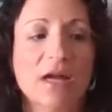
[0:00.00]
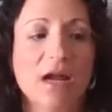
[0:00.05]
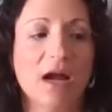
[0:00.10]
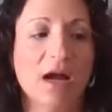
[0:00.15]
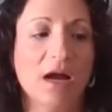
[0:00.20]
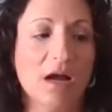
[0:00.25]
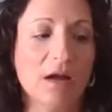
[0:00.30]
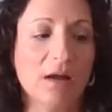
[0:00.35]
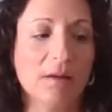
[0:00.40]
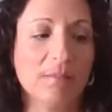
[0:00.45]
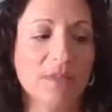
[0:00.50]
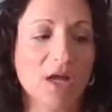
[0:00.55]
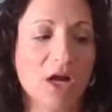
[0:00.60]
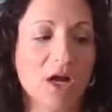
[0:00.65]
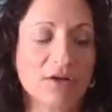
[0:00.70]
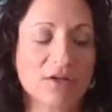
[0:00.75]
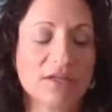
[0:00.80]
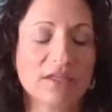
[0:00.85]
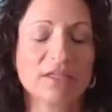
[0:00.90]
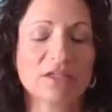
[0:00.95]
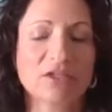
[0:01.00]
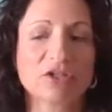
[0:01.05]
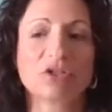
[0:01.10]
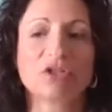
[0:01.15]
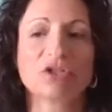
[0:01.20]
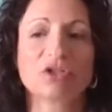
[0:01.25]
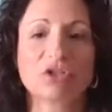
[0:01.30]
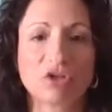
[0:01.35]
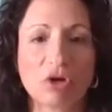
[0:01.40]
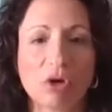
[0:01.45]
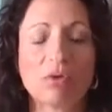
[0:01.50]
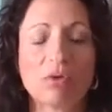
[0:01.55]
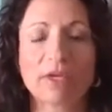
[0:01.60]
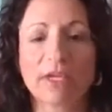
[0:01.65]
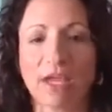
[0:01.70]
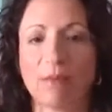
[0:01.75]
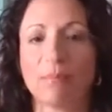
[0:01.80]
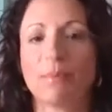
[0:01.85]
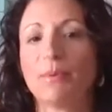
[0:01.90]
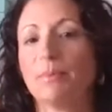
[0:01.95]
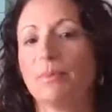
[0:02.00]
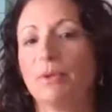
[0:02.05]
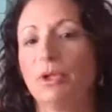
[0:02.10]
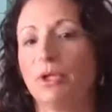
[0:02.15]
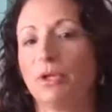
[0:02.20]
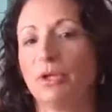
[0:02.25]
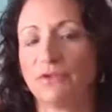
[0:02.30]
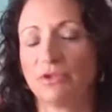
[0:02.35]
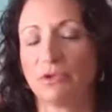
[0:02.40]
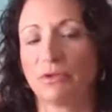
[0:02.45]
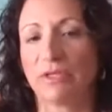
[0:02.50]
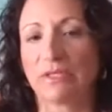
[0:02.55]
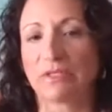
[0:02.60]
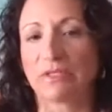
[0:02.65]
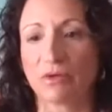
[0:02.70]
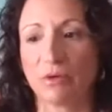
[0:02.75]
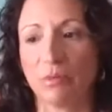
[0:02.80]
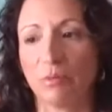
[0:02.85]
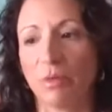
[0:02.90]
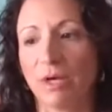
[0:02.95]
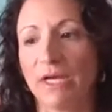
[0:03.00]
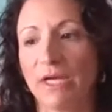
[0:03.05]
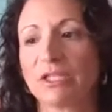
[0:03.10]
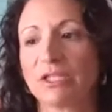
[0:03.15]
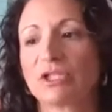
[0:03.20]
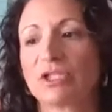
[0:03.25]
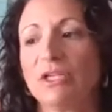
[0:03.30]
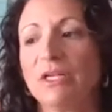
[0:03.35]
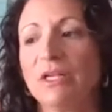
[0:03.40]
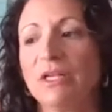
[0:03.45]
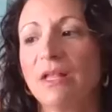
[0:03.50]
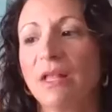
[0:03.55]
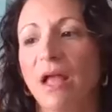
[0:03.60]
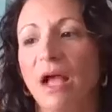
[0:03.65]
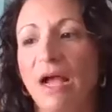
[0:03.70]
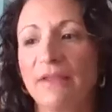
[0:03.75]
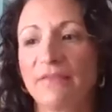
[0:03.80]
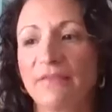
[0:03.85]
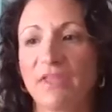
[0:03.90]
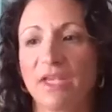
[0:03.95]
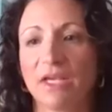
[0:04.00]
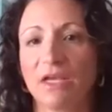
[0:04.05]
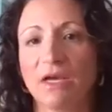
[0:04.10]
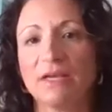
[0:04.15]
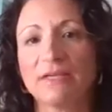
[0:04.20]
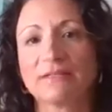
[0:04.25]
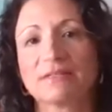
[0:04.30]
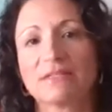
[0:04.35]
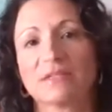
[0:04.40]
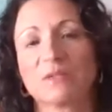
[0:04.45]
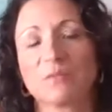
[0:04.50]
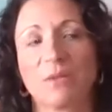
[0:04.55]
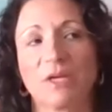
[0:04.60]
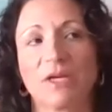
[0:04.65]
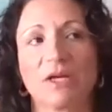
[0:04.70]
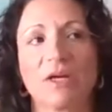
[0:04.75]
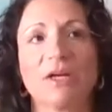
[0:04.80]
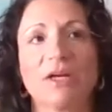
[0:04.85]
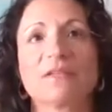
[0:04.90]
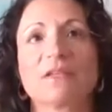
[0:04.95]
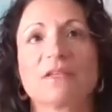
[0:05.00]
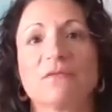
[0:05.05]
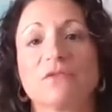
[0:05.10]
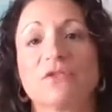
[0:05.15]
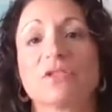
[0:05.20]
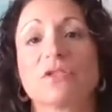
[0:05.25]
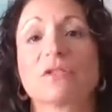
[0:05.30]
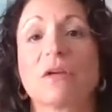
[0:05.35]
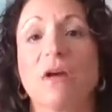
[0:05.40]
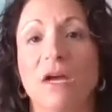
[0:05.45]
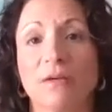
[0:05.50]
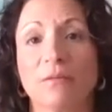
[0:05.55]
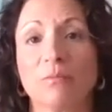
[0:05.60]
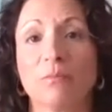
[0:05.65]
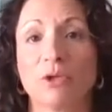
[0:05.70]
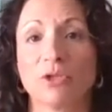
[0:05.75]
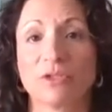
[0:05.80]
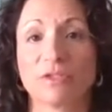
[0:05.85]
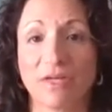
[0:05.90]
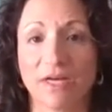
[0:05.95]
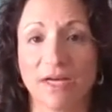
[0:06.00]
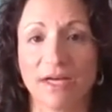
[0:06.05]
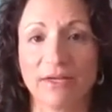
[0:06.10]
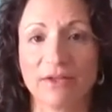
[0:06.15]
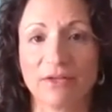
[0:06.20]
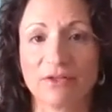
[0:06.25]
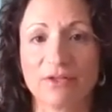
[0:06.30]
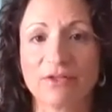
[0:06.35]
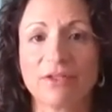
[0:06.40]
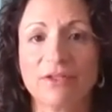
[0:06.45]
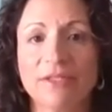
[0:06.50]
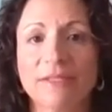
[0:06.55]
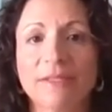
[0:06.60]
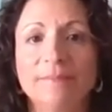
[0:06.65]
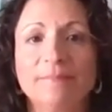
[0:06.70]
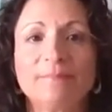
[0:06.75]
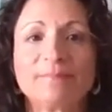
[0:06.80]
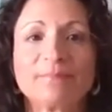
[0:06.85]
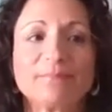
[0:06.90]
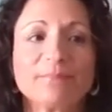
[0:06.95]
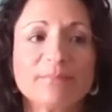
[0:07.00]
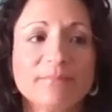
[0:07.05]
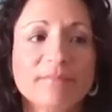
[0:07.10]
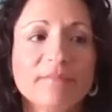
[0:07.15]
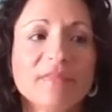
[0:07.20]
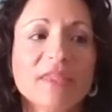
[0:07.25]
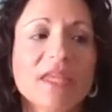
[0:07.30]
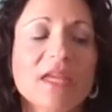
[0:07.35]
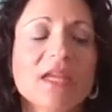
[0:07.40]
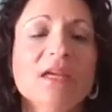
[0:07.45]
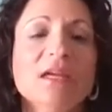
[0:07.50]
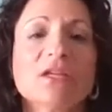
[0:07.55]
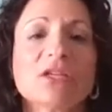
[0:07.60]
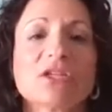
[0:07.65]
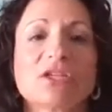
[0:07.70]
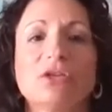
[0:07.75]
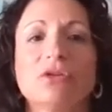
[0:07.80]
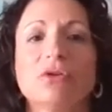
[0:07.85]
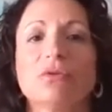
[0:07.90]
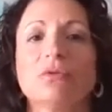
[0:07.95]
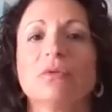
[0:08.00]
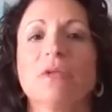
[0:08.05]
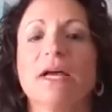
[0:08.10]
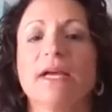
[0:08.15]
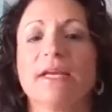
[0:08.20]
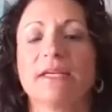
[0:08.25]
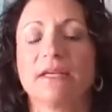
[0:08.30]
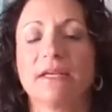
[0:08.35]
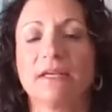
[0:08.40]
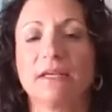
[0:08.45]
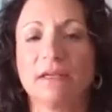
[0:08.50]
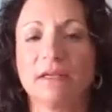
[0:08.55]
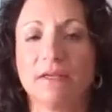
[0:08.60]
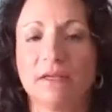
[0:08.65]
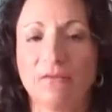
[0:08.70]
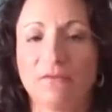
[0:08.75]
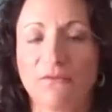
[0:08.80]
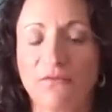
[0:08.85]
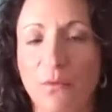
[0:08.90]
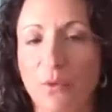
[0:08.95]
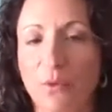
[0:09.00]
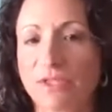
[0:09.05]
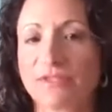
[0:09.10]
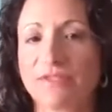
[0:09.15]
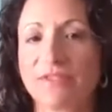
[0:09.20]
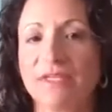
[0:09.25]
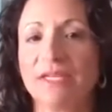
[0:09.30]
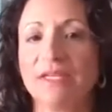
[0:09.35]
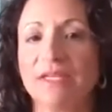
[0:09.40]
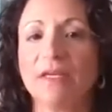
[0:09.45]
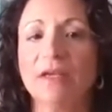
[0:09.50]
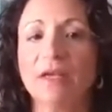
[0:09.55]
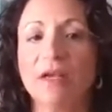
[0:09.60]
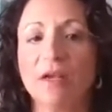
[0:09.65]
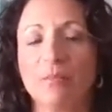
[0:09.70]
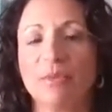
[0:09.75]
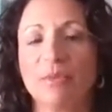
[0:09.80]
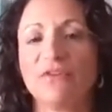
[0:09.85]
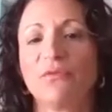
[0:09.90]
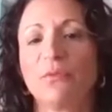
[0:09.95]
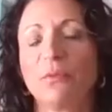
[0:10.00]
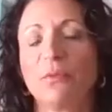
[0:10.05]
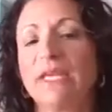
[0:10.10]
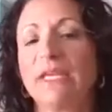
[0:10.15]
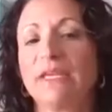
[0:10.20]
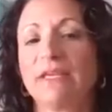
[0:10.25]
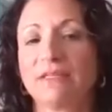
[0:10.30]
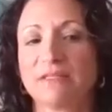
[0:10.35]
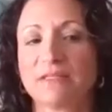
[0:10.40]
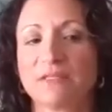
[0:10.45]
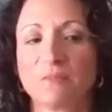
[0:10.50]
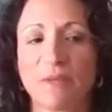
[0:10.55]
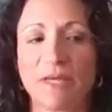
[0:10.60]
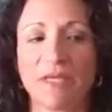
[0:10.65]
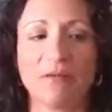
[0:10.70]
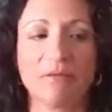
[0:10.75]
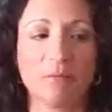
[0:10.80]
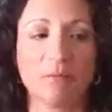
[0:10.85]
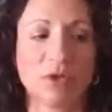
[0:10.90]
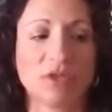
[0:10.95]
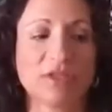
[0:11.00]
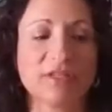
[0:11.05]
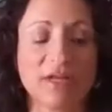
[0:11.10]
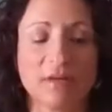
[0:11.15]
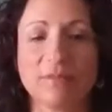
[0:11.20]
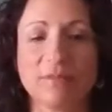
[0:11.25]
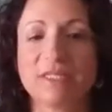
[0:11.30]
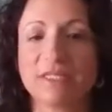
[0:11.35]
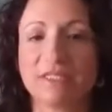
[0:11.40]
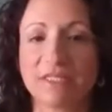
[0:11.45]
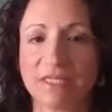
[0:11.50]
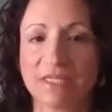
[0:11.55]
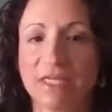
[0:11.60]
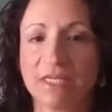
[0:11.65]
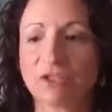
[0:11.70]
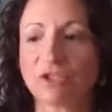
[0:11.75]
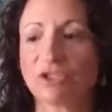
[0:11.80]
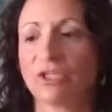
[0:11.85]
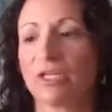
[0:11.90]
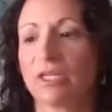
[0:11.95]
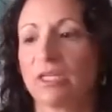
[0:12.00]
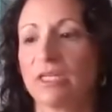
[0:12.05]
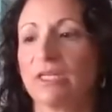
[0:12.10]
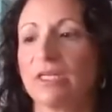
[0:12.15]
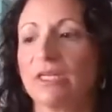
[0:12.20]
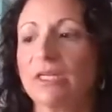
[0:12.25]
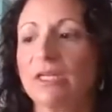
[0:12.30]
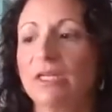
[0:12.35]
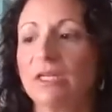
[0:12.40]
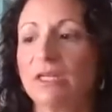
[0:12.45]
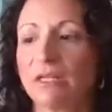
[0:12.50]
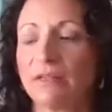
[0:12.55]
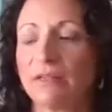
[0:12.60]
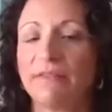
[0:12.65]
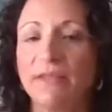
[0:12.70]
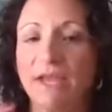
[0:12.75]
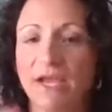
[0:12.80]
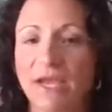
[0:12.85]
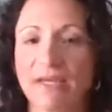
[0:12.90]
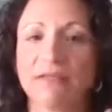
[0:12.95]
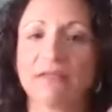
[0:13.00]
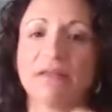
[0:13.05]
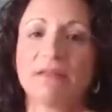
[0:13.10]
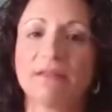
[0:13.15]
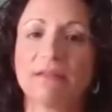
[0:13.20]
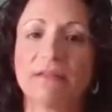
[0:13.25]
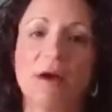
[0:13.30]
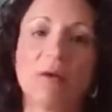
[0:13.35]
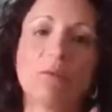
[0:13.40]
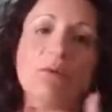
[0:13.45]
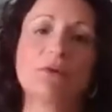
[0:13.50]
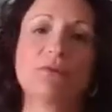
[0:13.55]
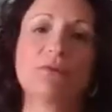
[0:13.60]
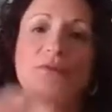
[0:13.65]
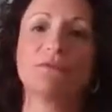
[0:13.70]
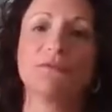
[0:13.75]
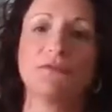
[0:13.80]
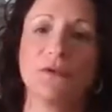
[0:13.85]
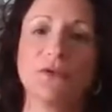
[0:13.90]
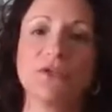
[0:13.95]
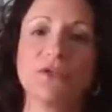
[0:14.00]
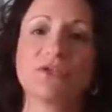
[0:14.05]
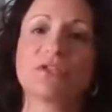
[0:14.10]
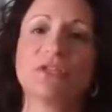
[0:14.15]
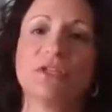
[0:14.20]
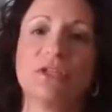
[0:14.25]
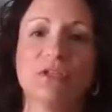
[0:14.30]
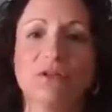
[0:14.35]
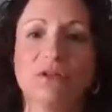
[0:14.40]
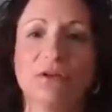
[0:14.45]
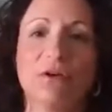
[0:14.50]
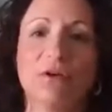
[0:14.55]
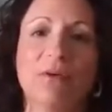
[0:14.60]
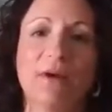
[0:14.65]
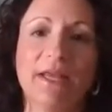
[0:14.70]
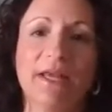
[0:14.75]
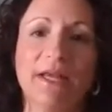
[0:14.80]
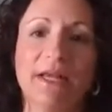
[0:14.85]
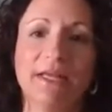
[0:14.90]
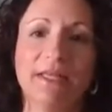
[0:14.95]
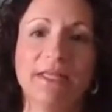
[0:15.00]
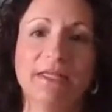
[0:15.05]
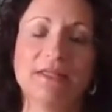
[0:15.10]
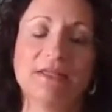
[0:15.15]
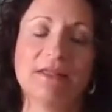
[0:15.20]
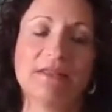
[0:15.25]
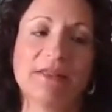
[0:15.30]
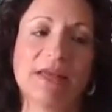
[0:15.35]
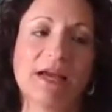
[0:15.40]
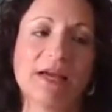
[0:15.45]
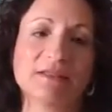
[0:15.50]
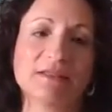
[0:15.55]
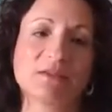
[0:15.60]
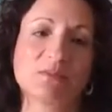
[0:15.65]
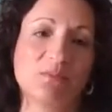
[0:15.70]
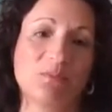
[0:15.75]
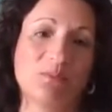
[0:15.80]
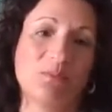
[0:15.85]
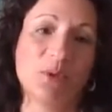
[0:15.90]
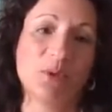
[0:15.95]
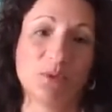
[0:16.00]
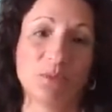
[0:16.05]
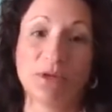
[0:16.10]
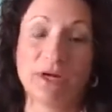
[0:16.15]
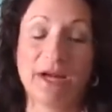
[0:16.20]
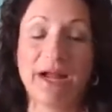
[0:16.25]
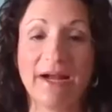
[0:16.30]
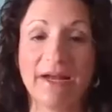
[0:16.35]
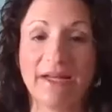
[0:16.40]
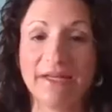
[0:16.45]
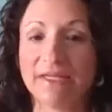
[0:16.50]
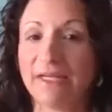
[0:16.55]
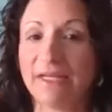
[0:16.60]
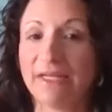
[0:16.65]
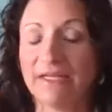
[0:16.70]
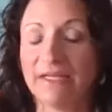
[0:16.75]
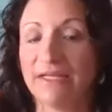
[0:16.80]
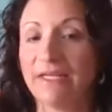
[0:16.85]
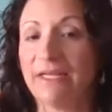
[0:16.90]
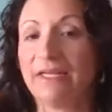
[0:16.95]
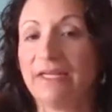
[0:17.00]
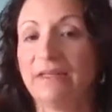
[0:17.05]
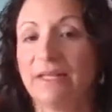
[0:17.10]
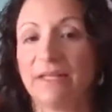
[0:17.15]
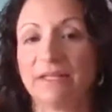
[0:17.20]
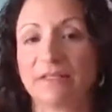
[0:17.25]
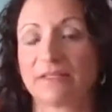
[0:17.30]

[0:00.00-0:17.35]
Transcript: Our kids are so capable of doing so much. I think us as parents have just gotten more tired to like enforce it. But if we can spend more time to teach it, that will reverse, you know, and that's where we're at. And